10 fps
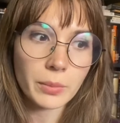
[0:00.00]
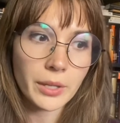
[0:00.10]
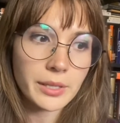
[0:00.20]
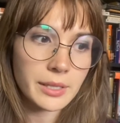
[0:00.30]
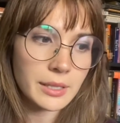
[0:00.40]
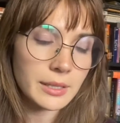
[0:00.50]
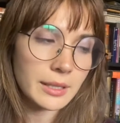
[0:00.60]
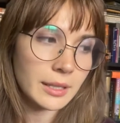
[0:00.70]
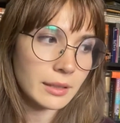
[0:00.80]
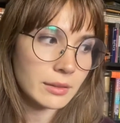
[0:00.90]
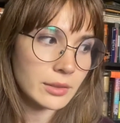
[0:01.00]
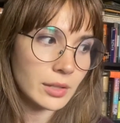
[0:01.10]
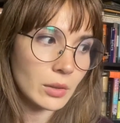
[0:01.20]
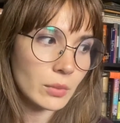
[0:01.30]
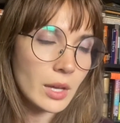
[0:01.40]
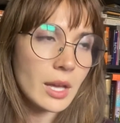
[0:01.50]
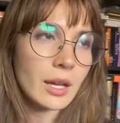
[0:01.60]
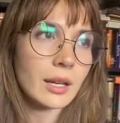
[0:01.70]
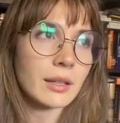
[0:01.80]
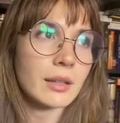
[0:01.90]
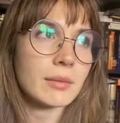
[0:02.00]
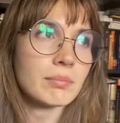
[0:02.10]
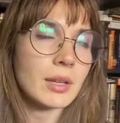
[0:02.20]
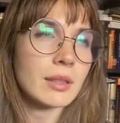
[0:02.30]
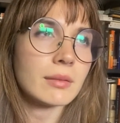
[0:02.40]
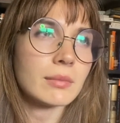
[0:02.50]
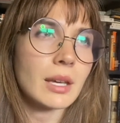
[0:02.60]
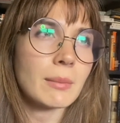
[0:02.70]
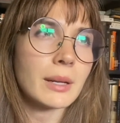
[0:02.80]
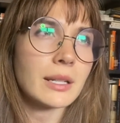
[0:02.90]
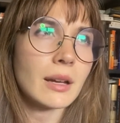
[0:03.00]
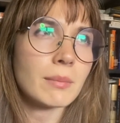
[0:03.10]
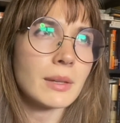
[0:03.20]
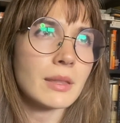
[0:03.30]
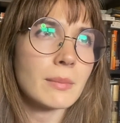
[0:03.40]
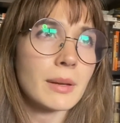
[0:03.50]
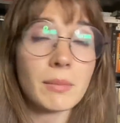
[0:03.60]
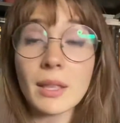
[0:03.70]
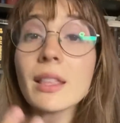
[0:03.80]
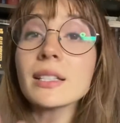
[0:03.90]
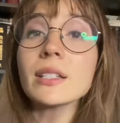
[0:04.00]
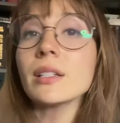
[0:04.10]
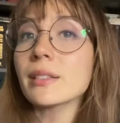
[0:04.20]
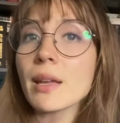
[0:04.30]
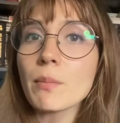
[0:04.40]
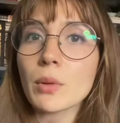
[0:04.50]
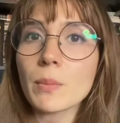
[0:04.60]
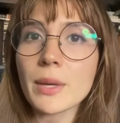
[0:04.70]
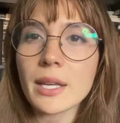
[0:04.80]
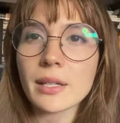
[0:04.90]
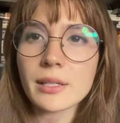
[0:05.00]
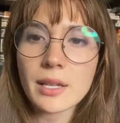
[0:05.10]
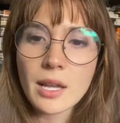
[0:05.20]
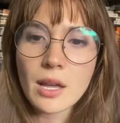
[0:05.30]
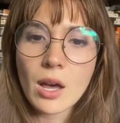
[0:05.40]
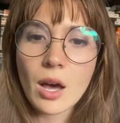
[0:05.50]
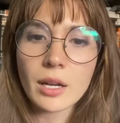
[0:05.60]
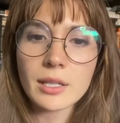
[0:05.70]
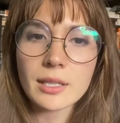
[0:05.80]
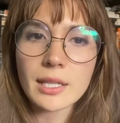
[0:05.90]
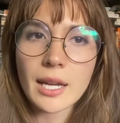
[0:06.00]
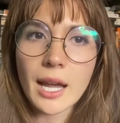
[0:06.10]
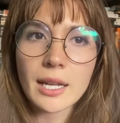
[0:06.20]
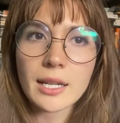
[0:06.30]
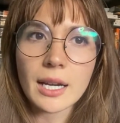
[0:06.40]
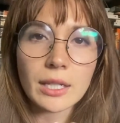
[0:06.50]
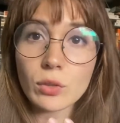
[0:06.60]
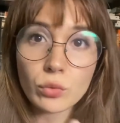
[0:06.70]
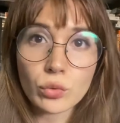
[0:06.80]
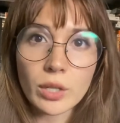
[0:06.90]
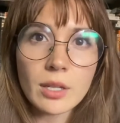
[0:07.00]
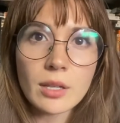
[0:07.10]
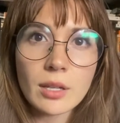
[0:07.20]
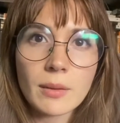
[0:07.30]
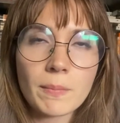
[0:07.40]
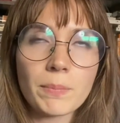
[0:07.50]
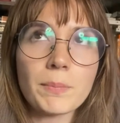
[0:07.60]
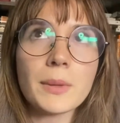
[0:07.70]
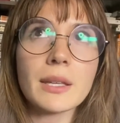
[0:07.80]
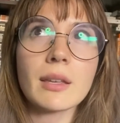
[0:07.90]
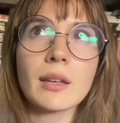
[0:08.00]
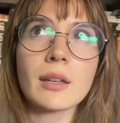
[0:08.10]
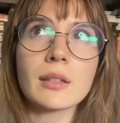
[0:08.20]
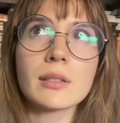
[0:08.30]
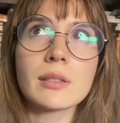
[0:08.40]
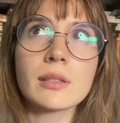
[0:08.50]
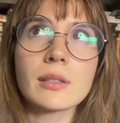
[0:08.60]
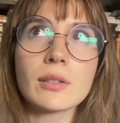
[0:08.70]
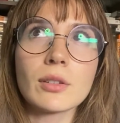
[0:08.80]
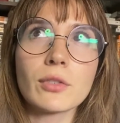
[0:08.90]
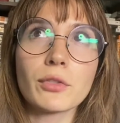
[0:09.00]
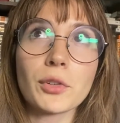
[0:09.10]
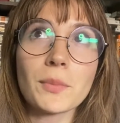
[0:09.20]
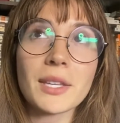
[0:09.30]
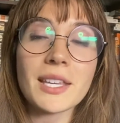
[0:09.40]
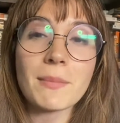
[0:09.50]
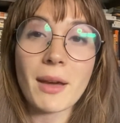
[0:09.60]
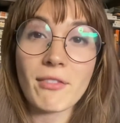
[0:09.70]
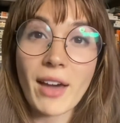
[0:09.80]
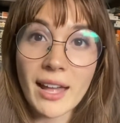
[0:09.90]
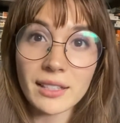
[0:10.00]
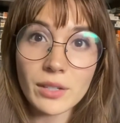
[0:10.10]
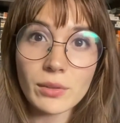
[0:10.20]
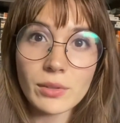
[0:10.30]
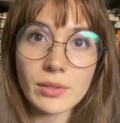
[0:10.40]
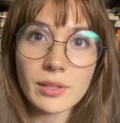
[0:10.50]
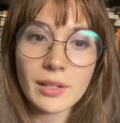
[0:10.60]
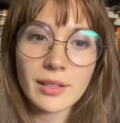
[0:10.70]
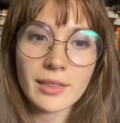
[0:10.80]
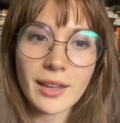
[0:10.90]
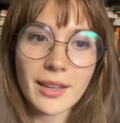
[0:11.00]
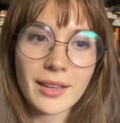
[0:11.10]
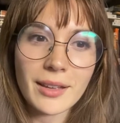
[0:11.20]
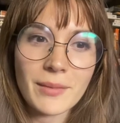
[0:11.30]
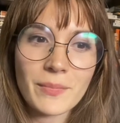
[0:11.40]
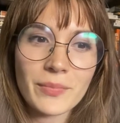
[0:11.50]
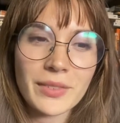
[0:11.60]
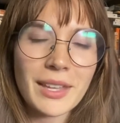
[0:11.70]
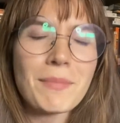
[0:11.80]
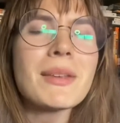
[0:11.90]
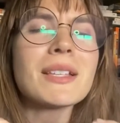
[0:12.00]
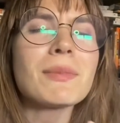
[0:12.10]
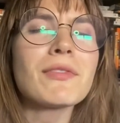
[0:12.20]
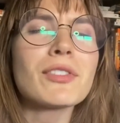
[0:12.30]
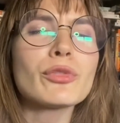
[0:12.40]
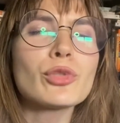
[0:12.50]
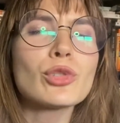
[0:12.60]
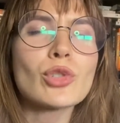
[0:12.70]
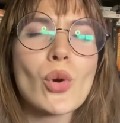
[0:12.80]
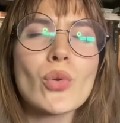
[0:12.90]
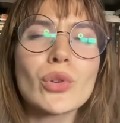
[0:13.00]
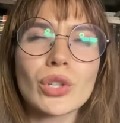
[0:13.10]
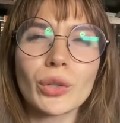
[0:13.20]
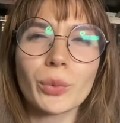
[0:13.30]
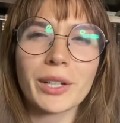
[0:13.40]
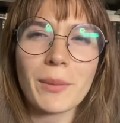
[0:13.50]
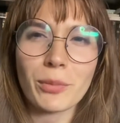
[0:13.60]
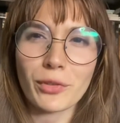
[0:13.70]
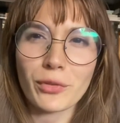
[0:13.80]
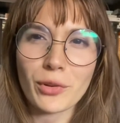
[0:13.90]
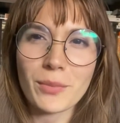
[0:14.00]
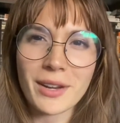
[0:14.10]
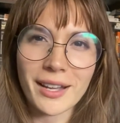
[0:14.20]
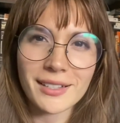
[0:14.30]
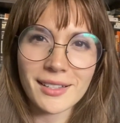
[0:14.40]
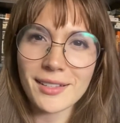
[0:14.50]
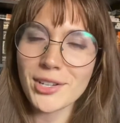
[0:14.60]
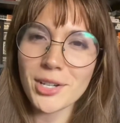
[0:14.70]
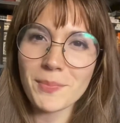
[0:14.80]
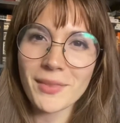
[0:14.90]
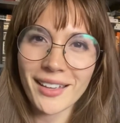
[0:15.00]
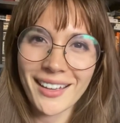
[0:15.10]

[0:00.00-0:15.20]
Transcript: person, and so that might not be the best. That's a good example, because honestly, like I don't drink because for me, my values, like, it makes me feel so good when I perform nice at the gym.